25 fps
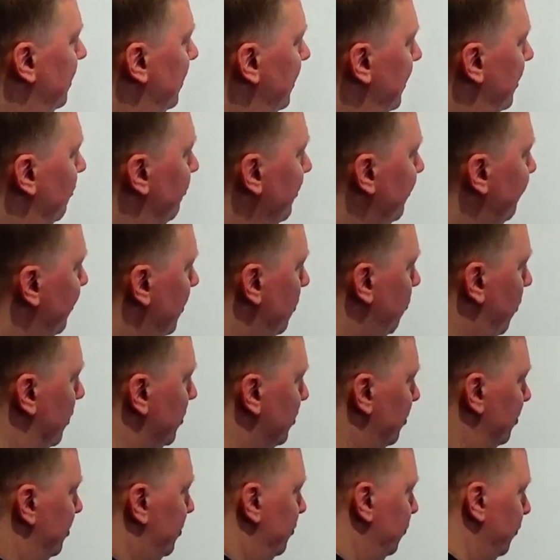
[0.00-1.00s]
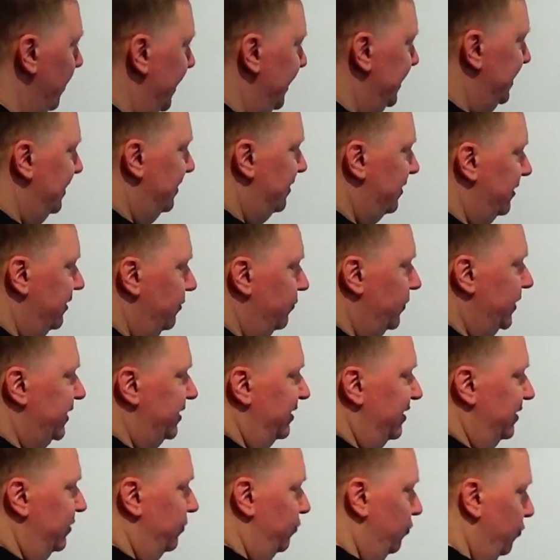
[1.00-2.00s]
Now, if you want to do anything with
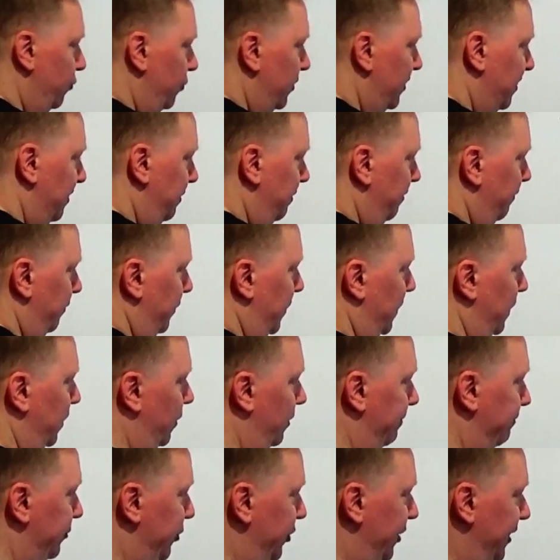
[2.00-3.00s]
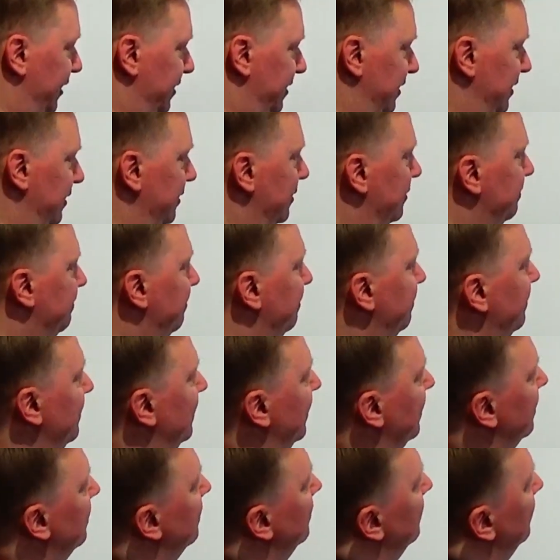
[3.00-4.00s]
this root object here,
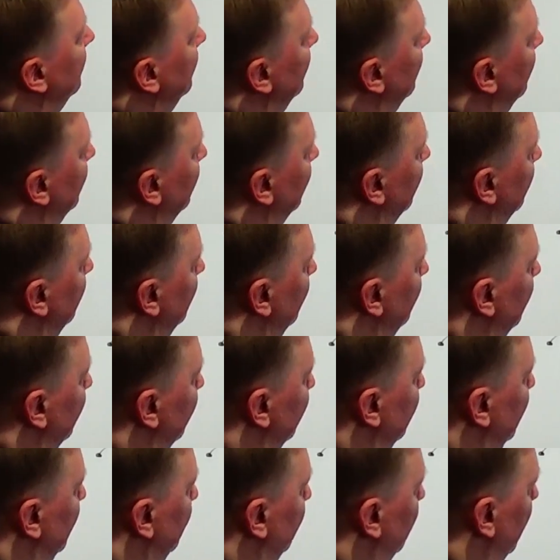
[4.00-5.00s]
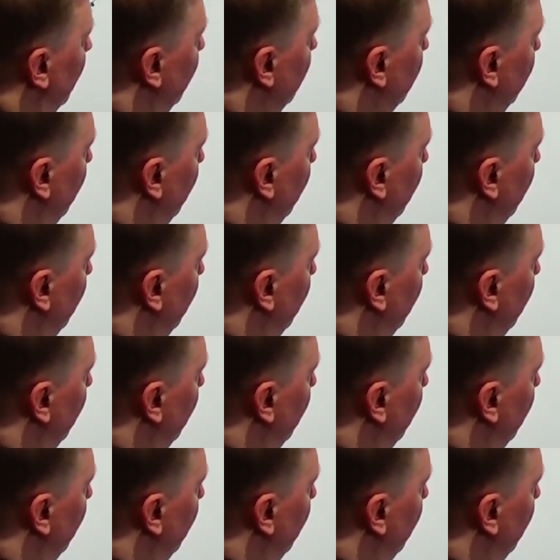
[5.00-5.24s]
you don't